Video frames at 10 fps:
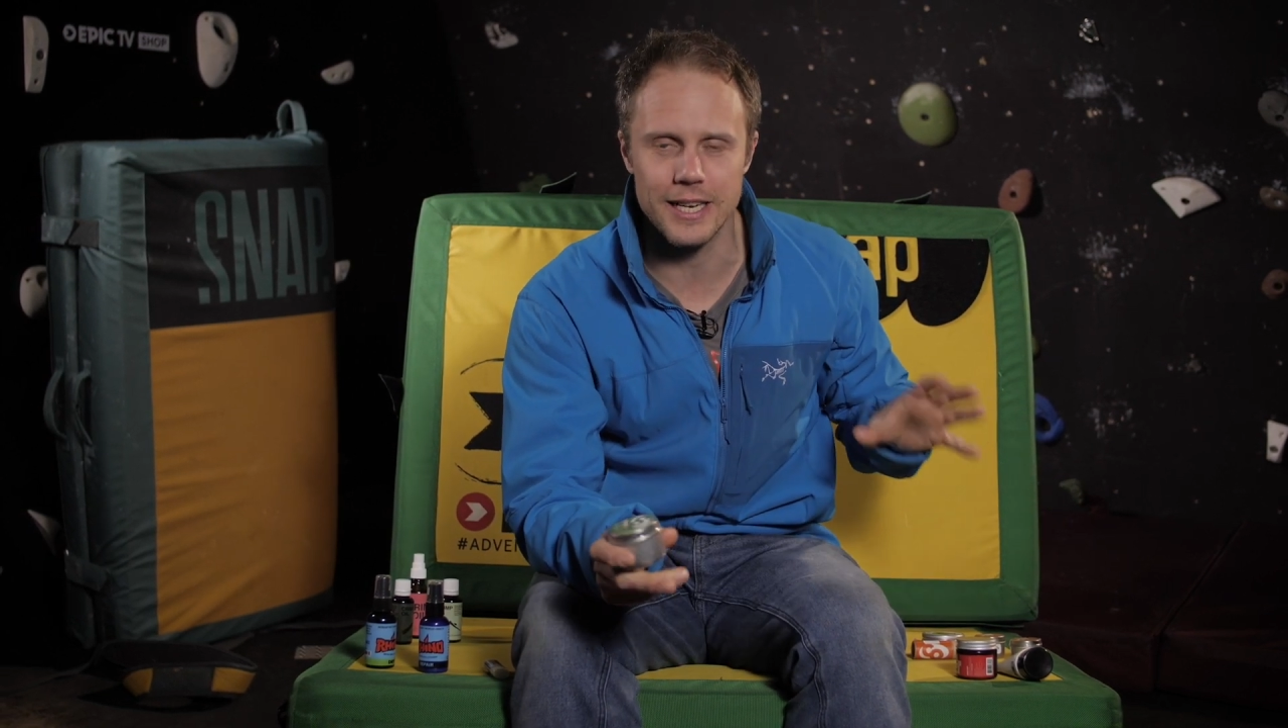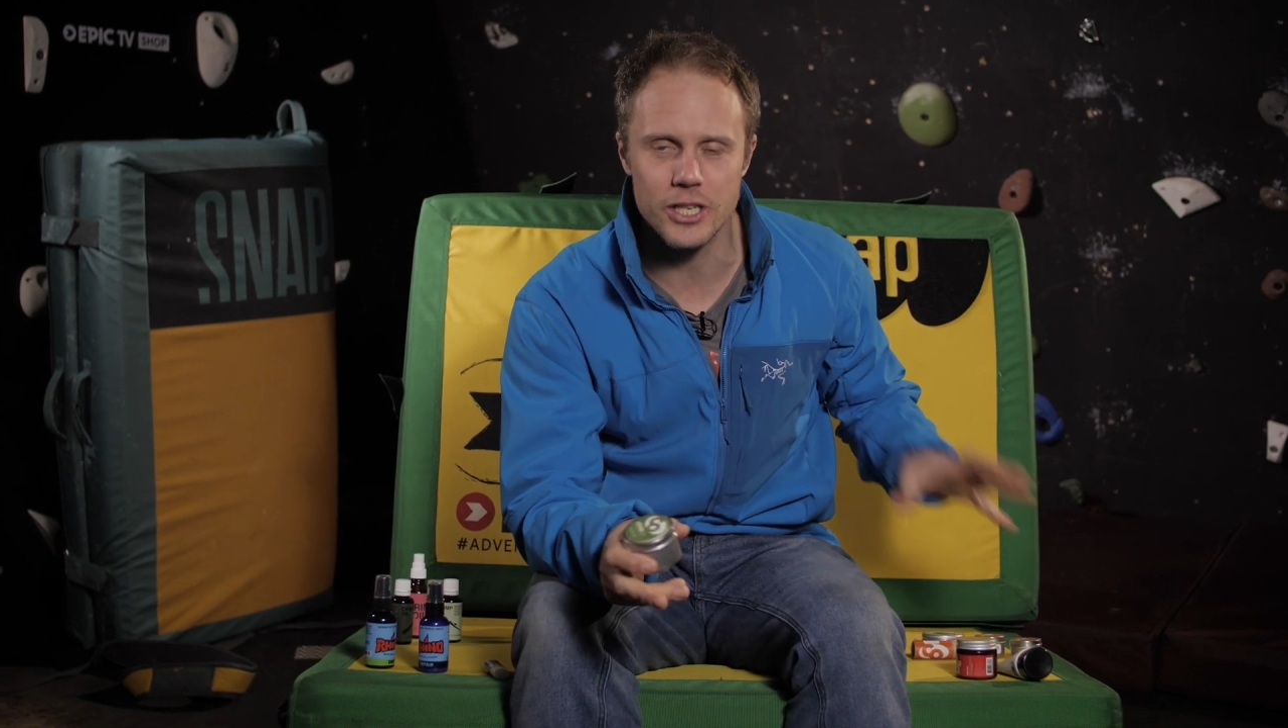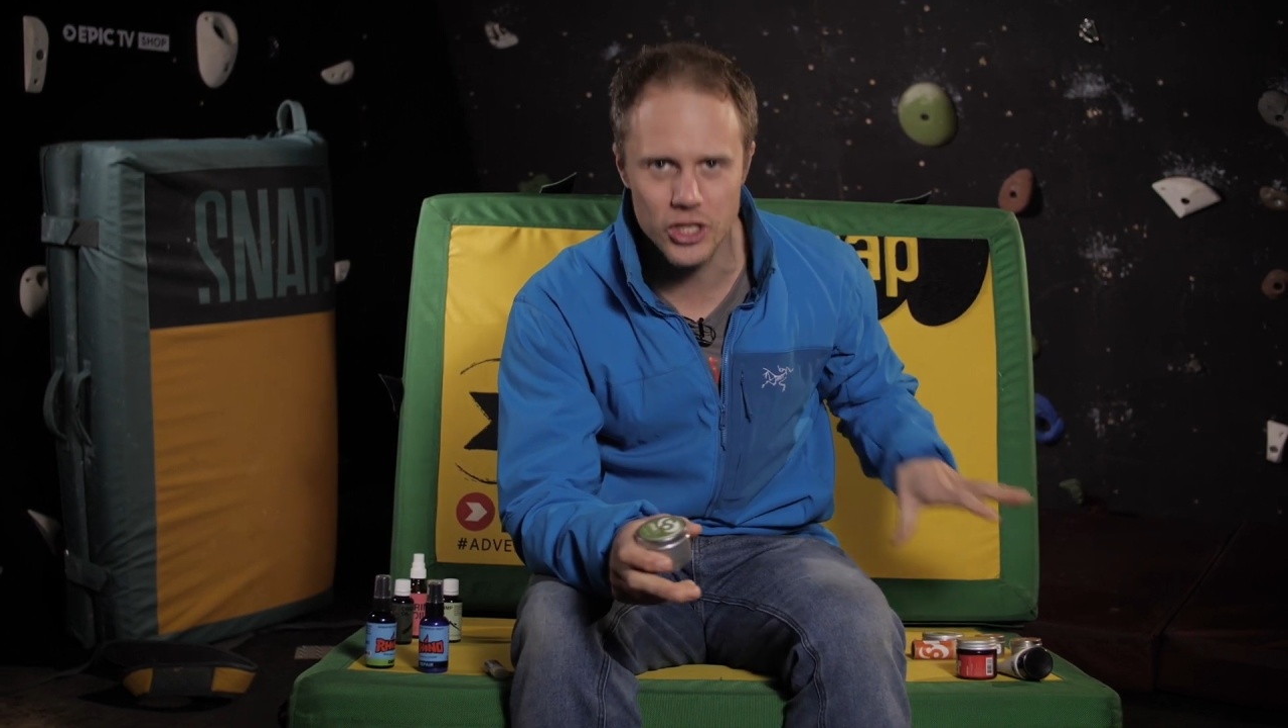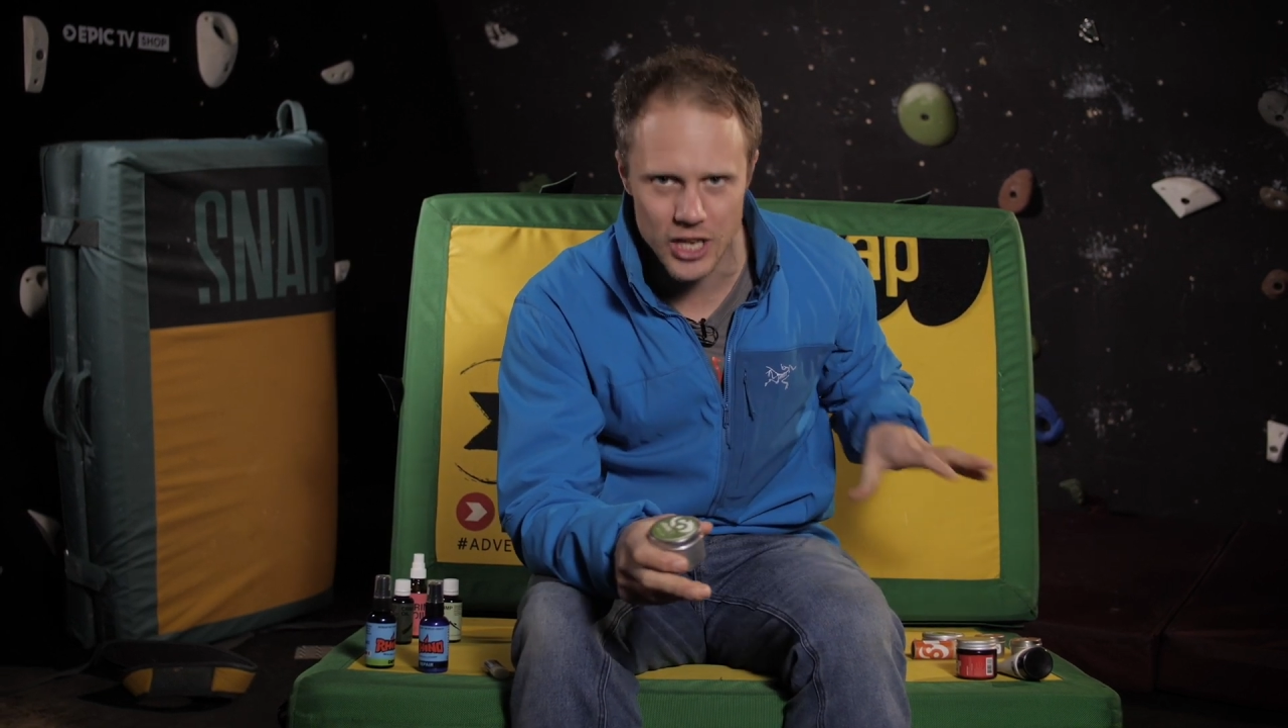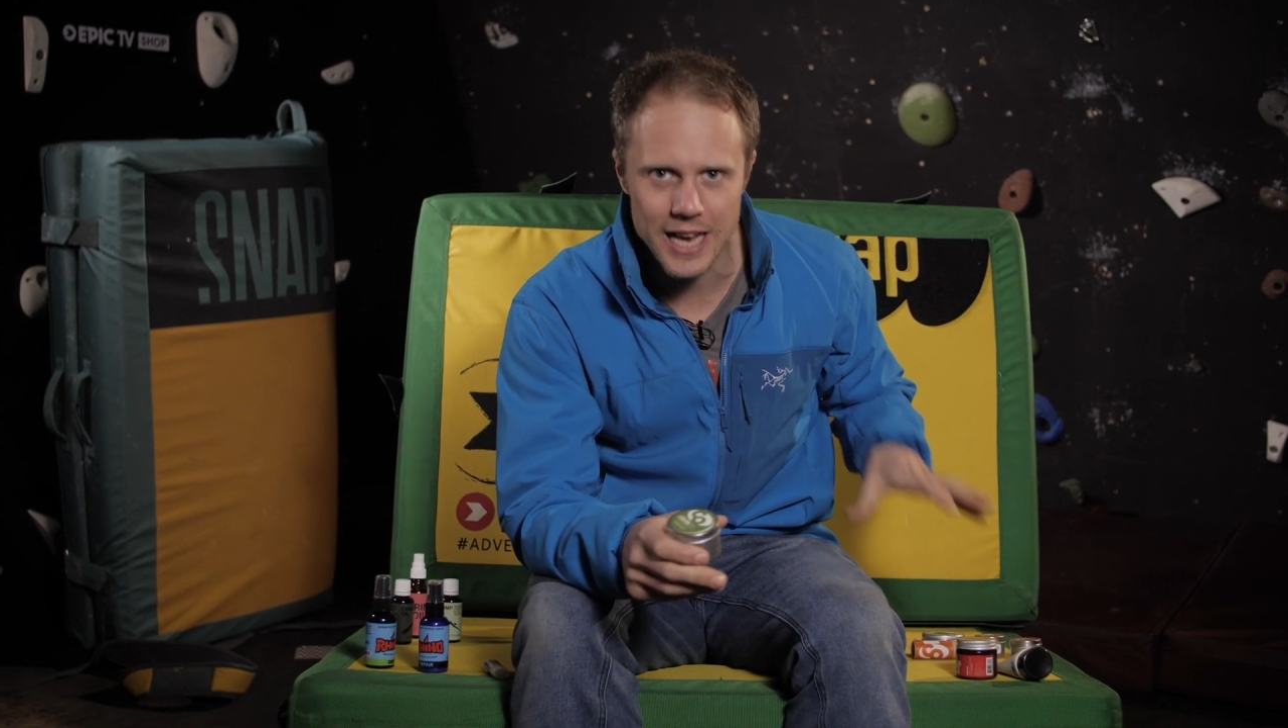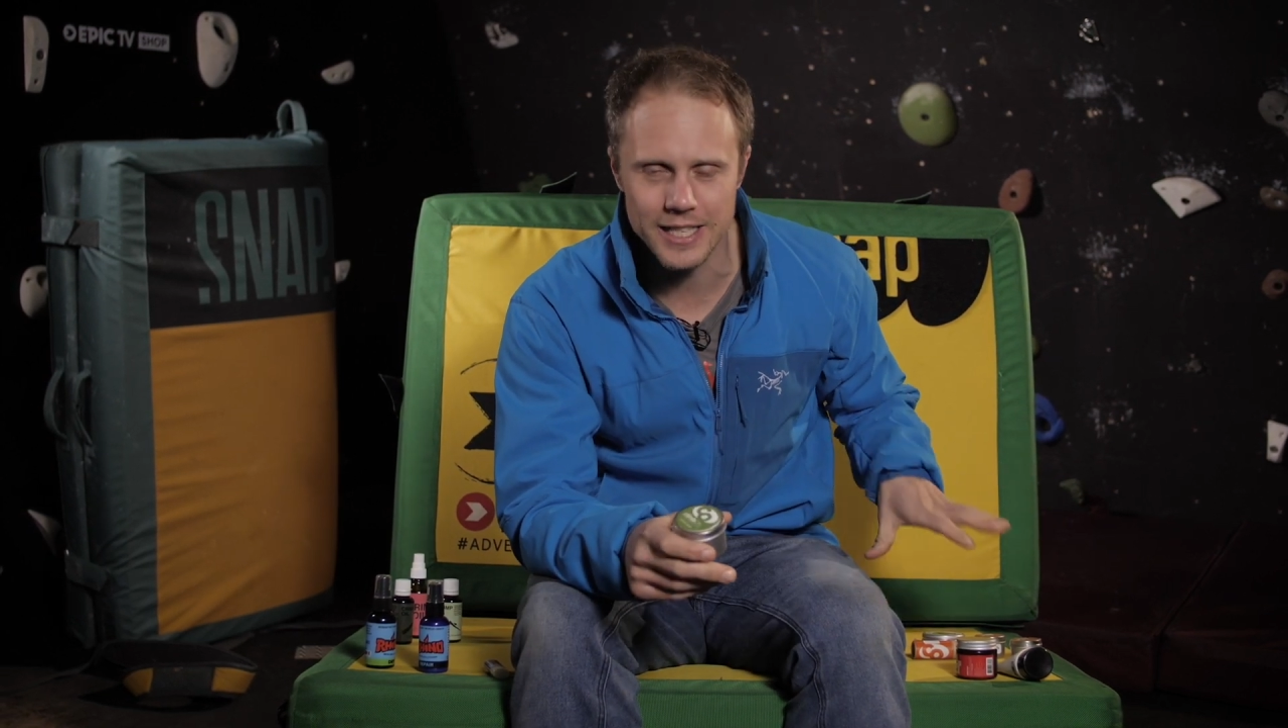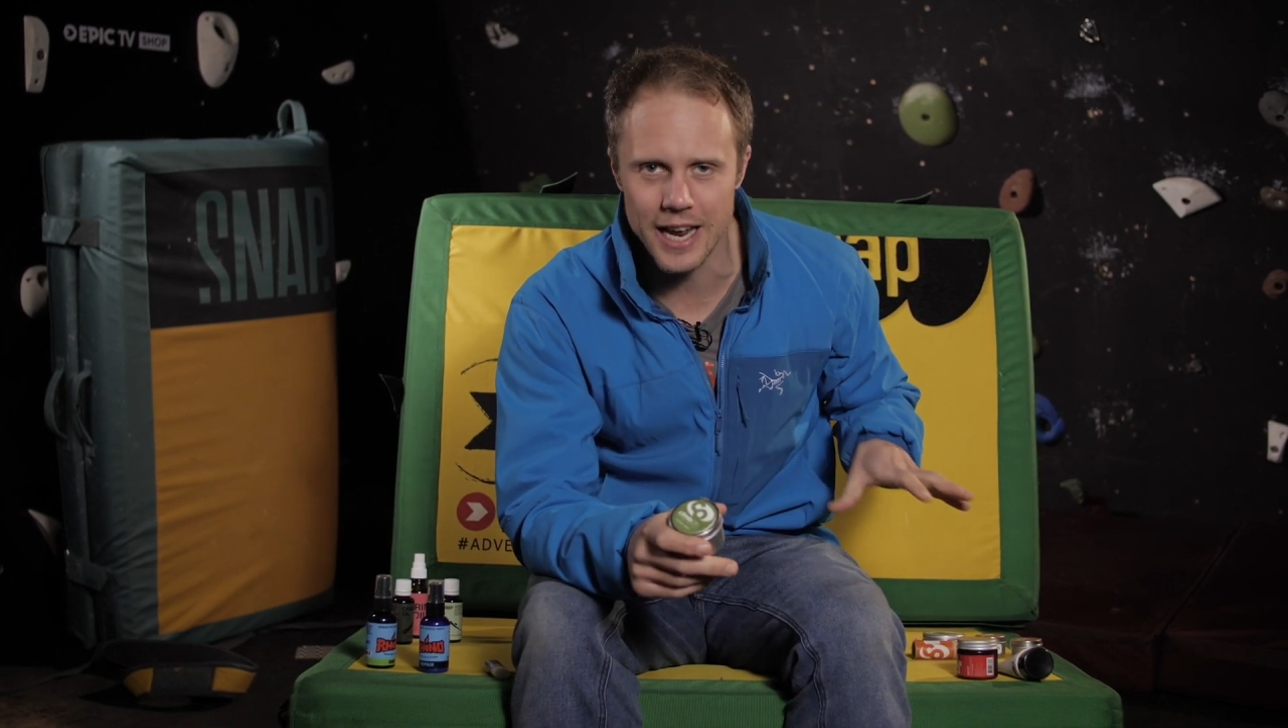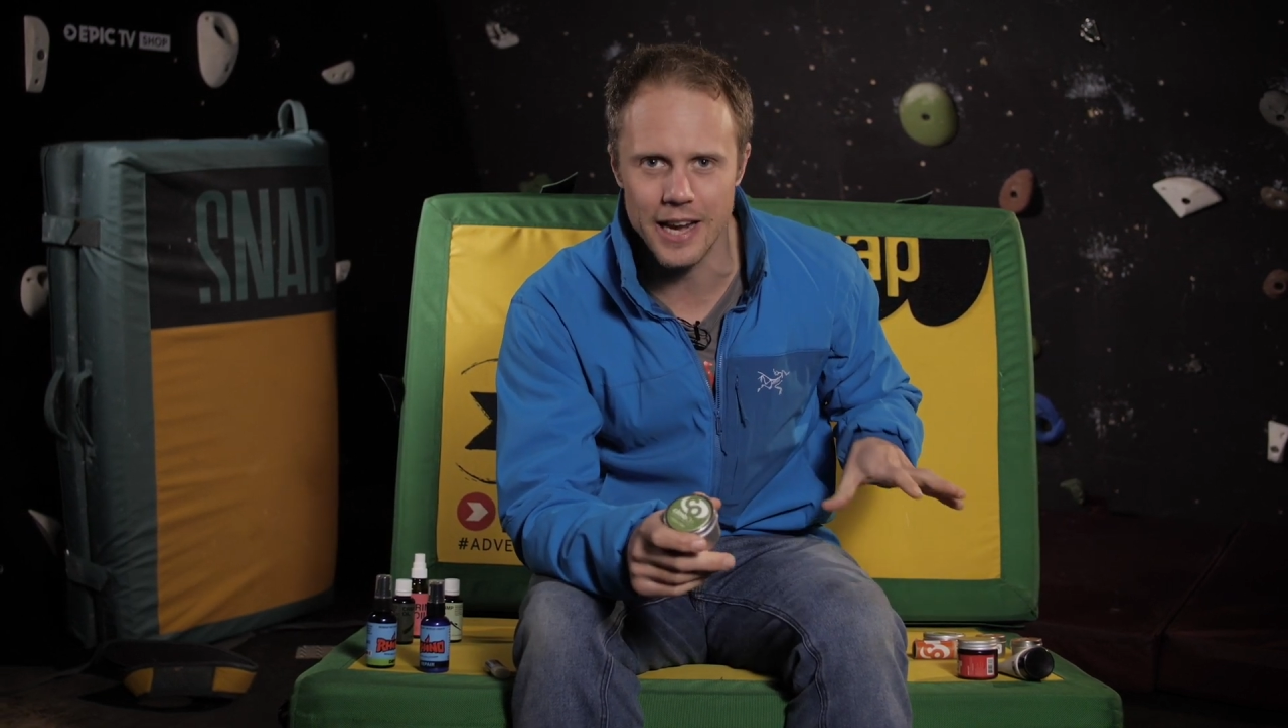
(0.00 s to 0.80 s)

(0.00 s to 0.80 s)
ingest